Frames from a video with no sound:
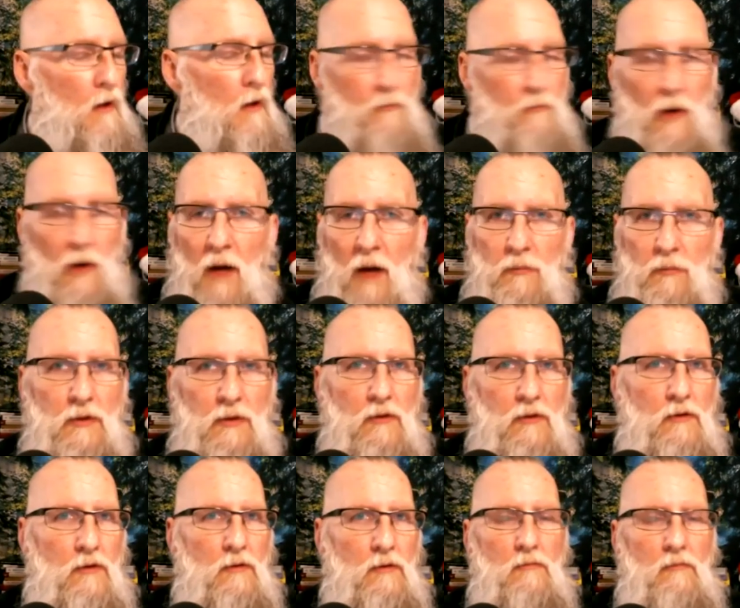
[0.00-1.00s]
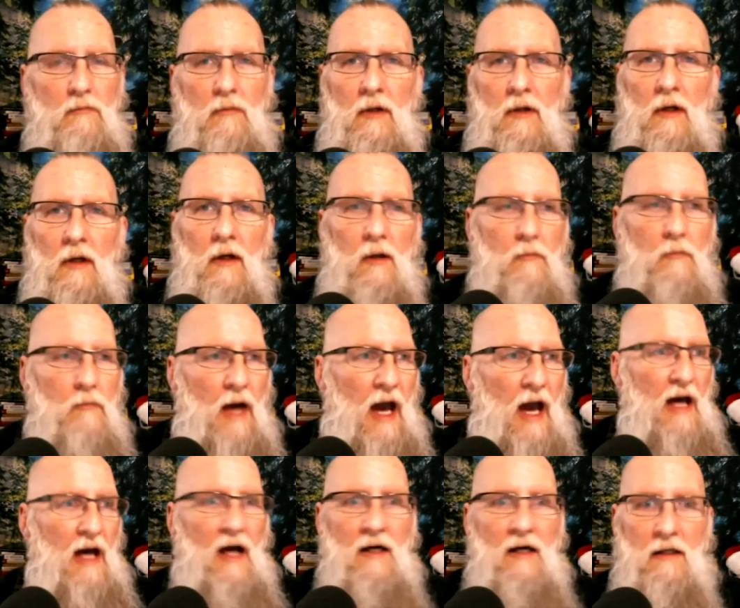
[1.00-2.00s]
Popular,
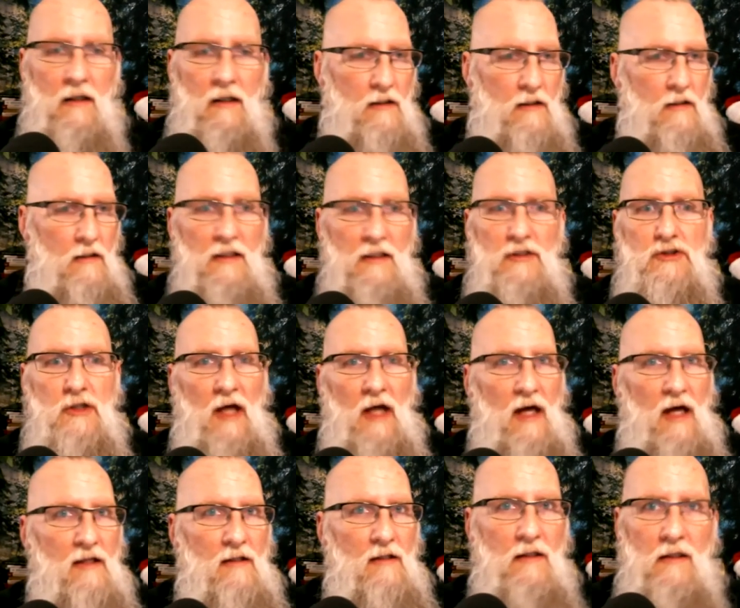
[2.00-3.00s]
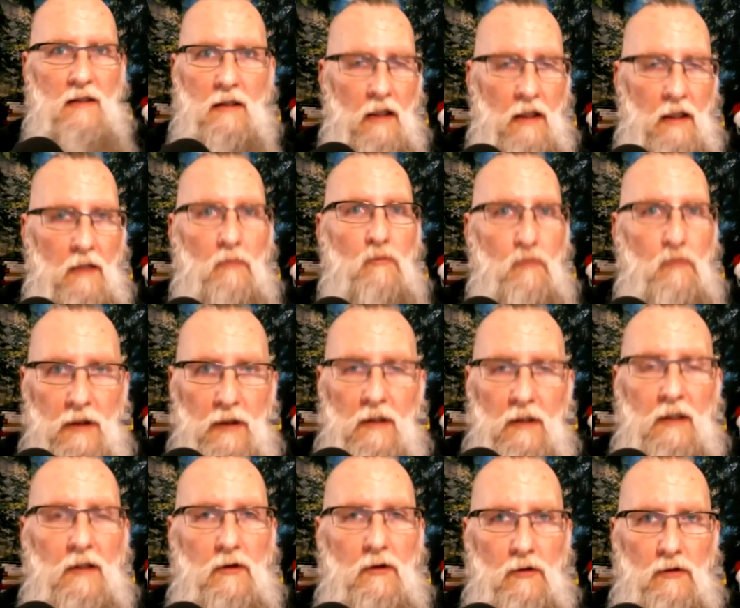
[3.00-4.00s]
a collegiate athlete, like
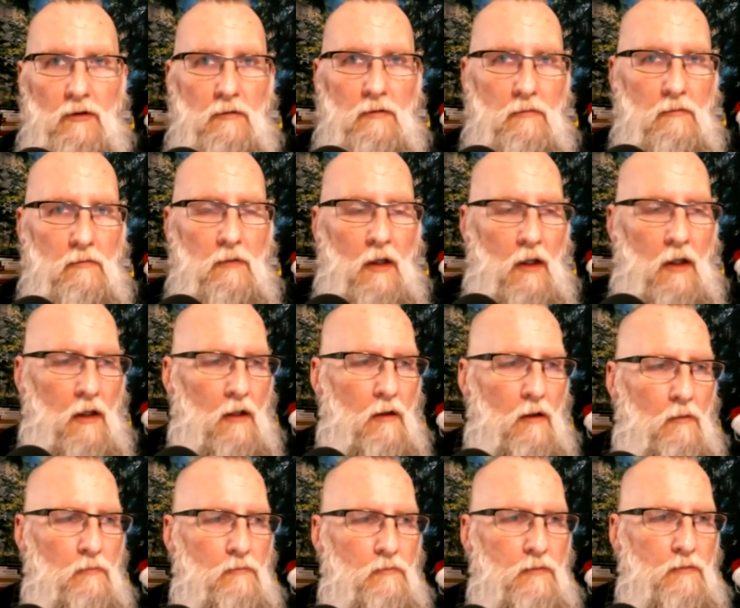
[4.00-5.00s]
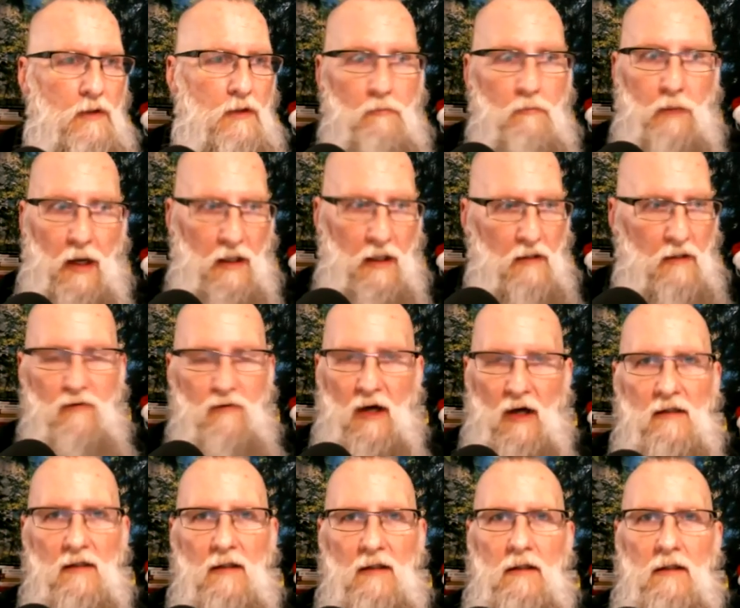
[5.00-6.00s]
really good competitive
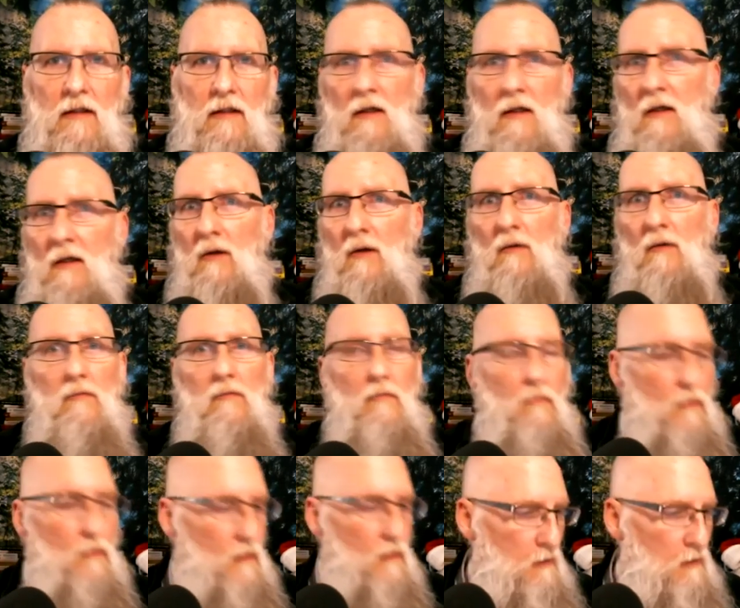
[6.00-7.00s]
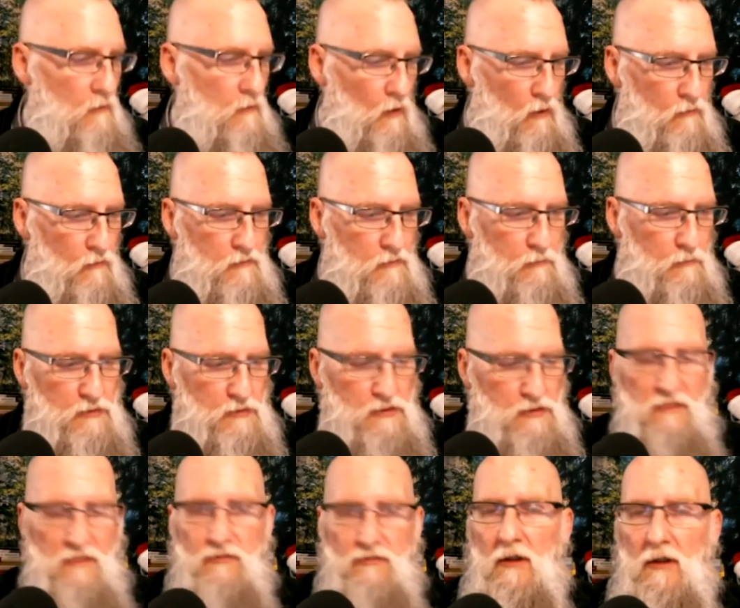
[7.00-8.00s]
athlete, in all the bunch of
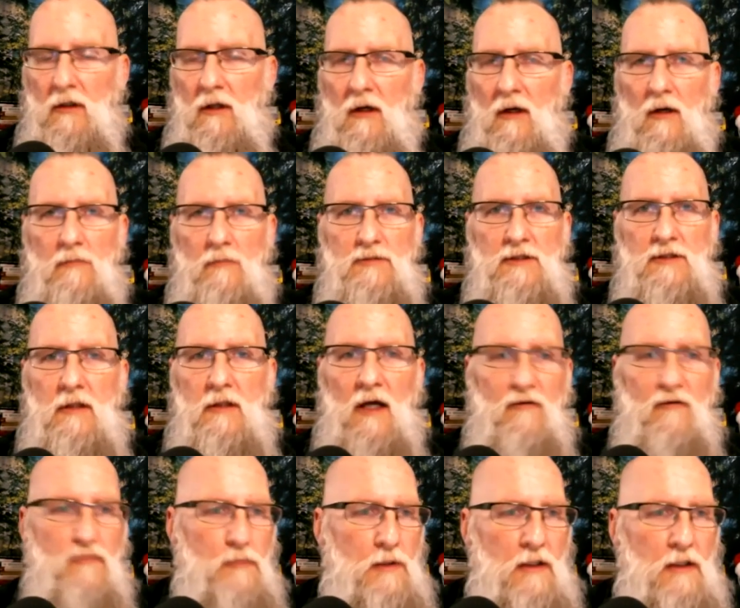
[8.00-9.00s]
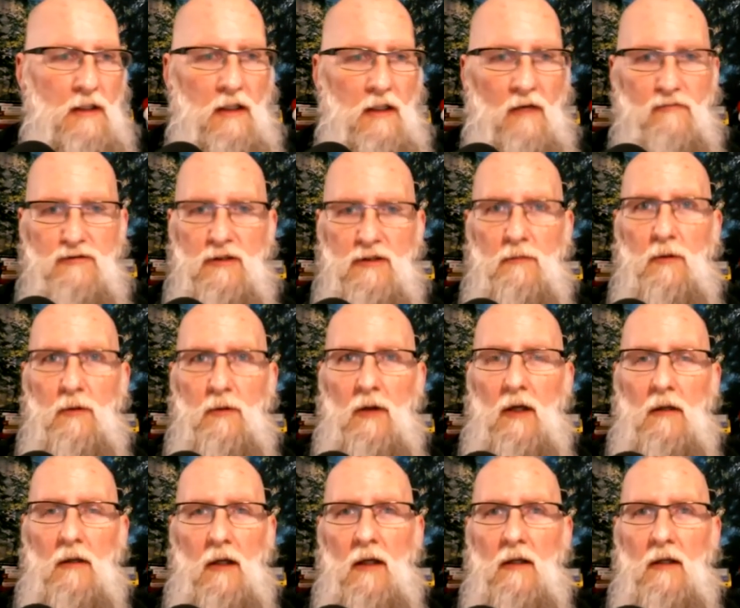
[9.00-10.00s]
different clubs, and everybody loved him.
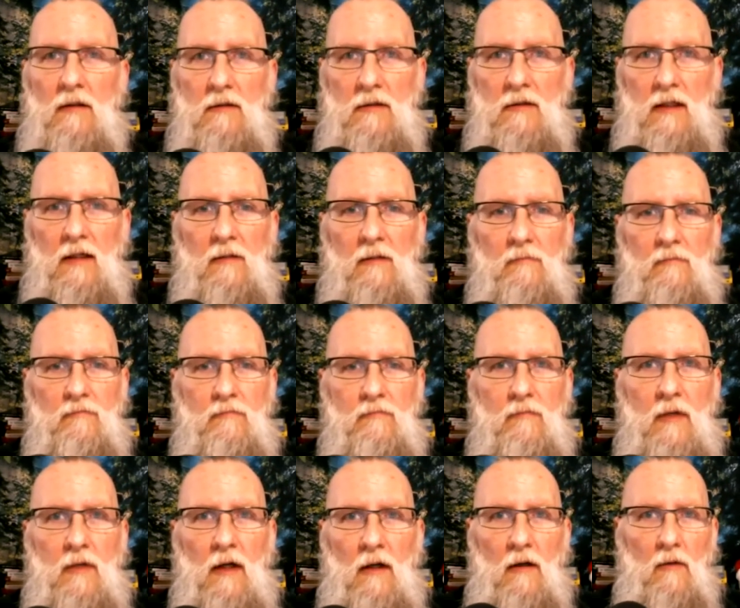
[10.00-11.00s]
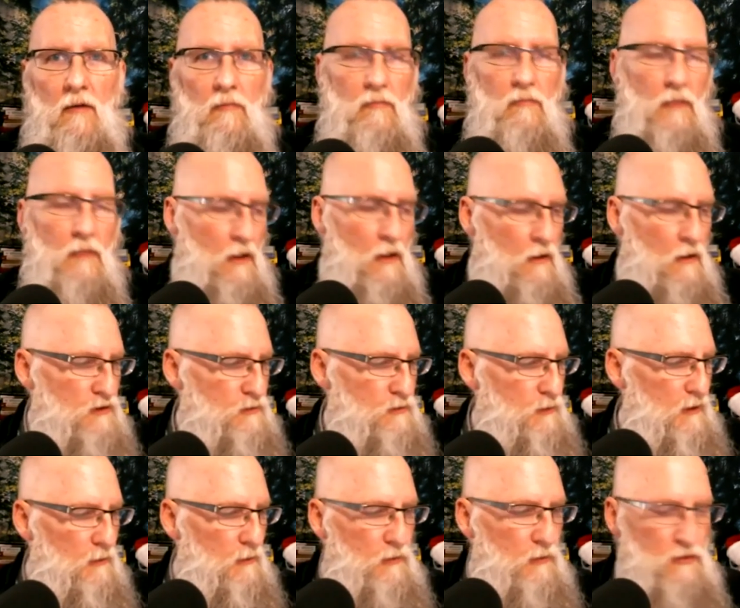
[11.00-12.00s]
And yeah,
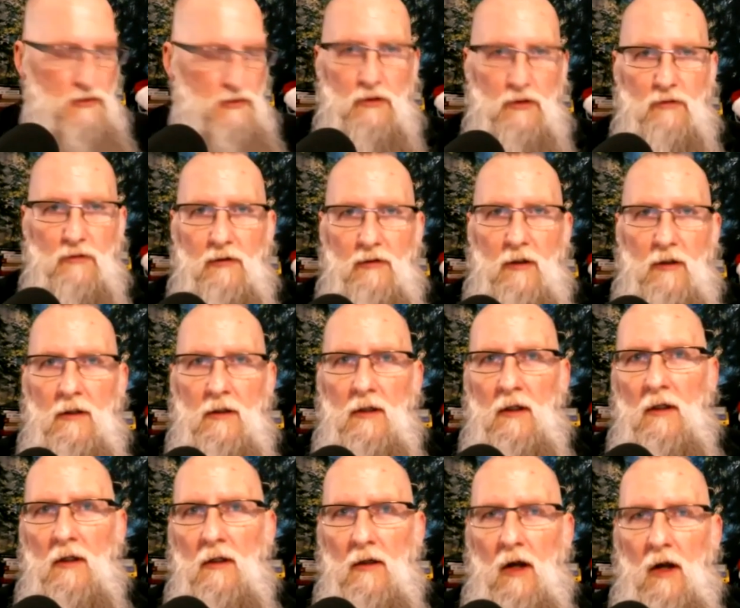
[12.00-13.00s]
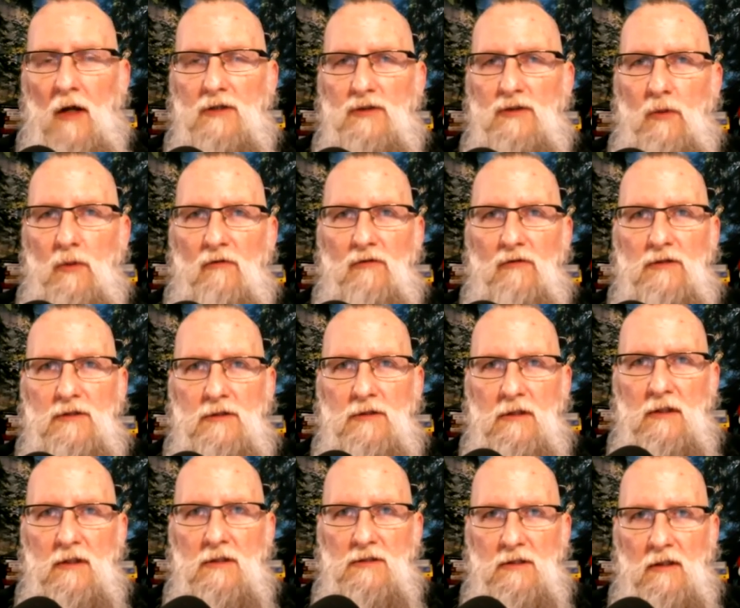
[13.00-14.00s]
split up with his girlfriend, lost one of
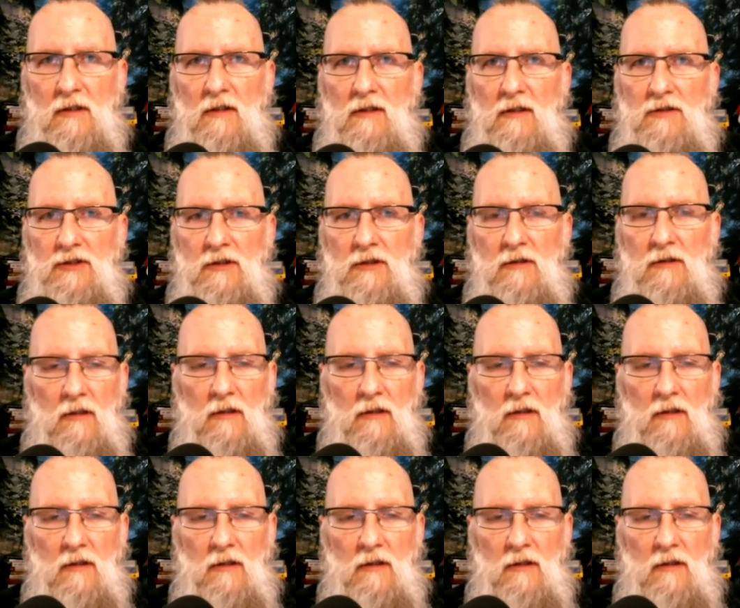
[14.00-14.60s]
his collegiate